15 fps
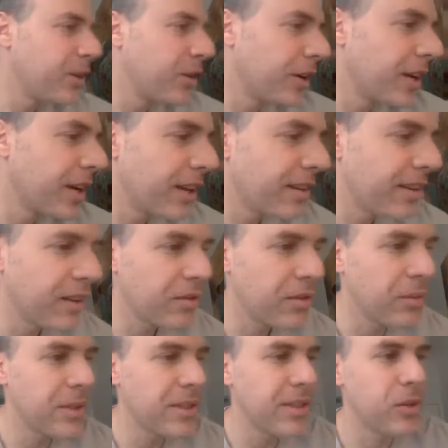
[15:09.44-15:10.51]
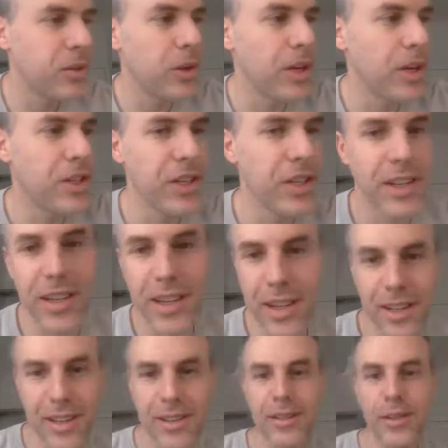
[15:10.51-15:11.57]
getting from the situation, like